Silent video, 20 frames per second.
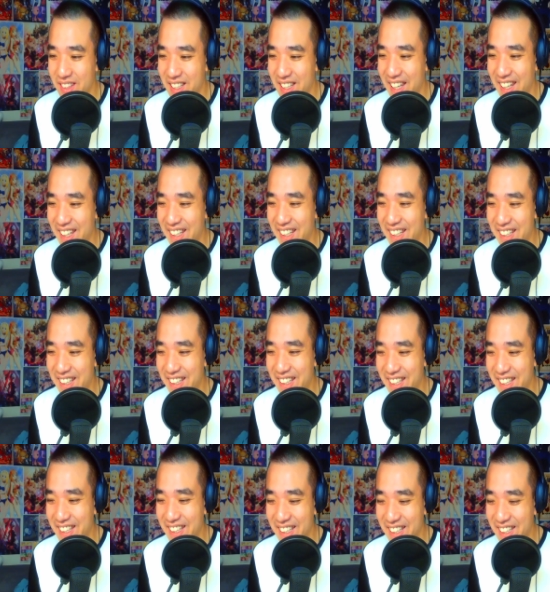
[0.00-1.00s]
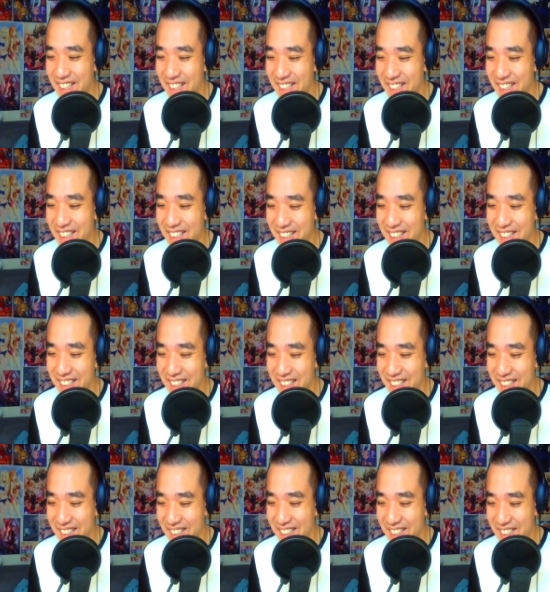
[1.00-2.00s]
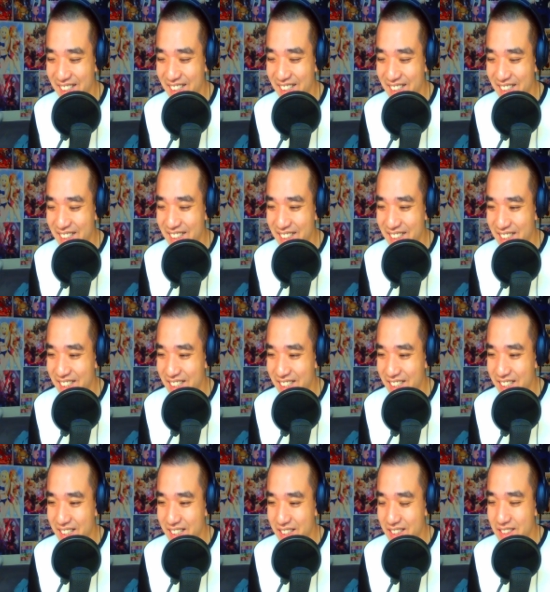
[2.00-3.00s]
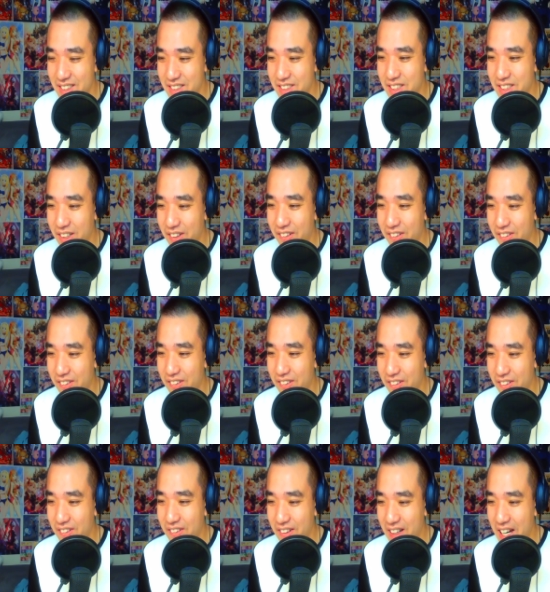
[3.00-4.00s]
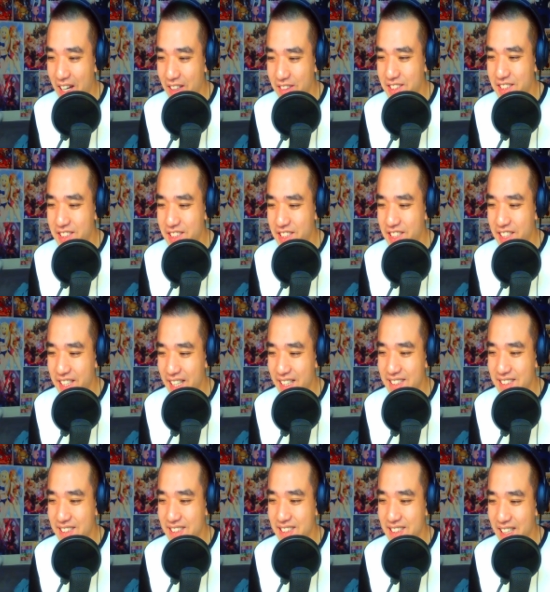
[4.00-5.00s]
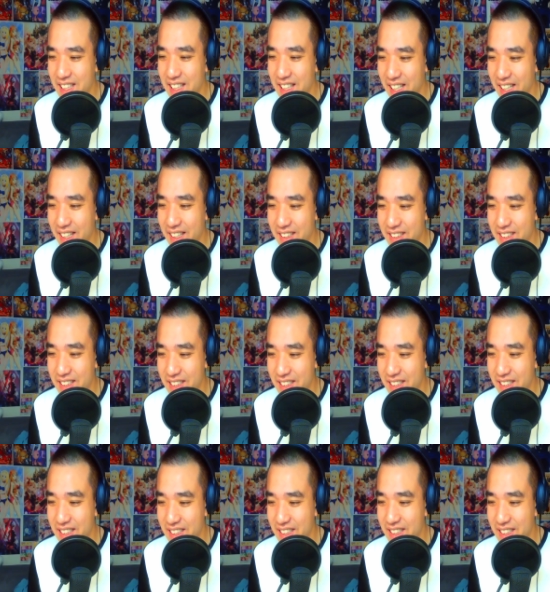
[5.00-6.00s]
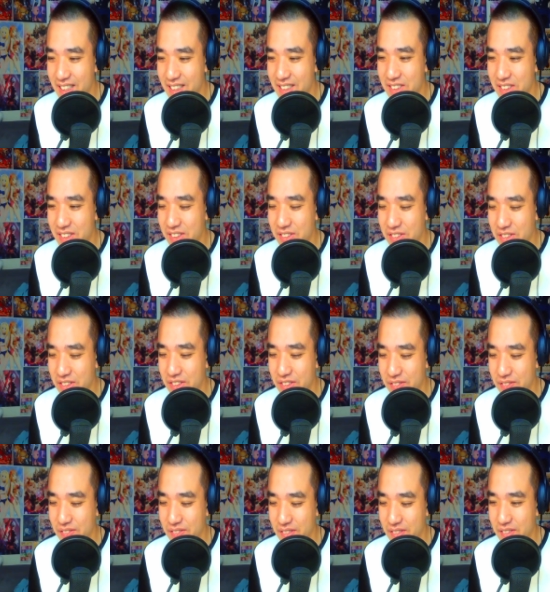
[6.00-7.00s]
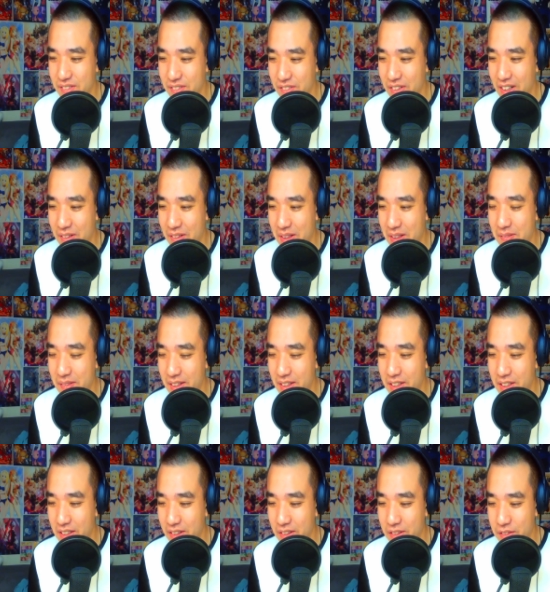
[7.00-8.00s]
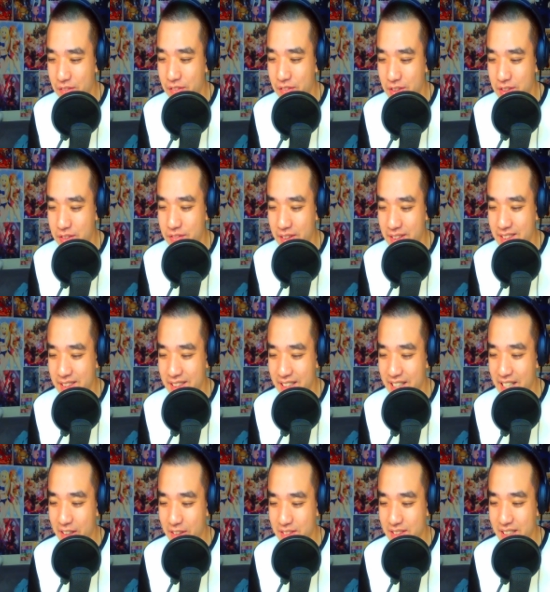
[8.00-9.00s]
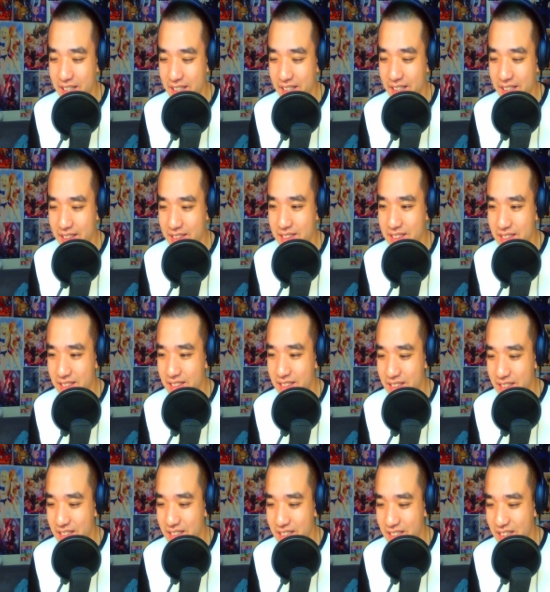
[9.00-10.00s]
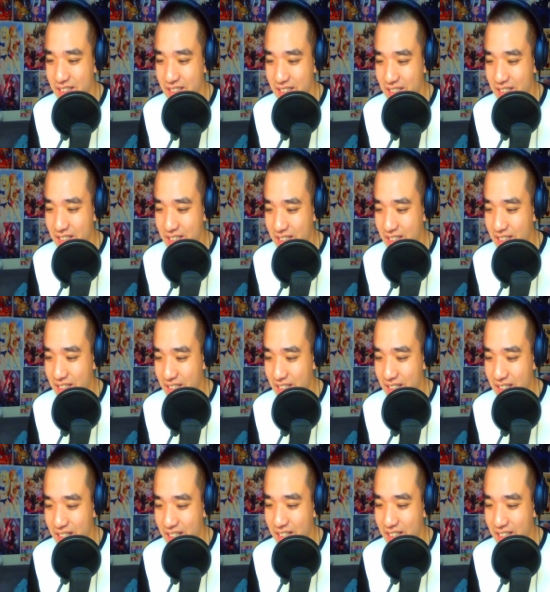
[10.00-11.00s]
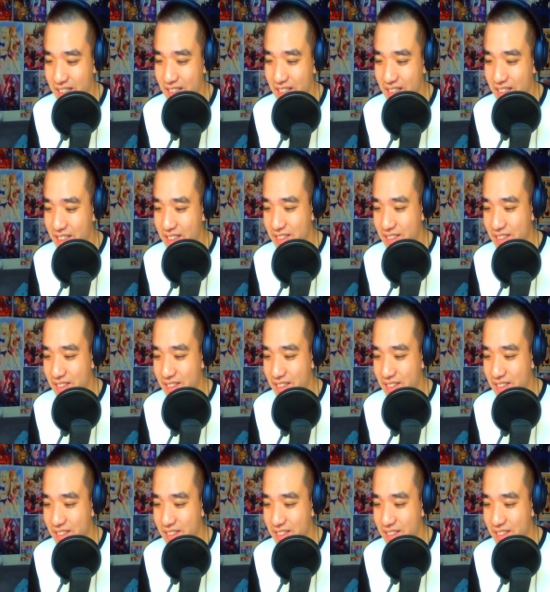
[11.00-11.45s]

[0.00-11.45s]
Hey. So, how did she get sunlight into the room? Well, maybe, you know, if it was facing the outside, I guess. Uh-huh.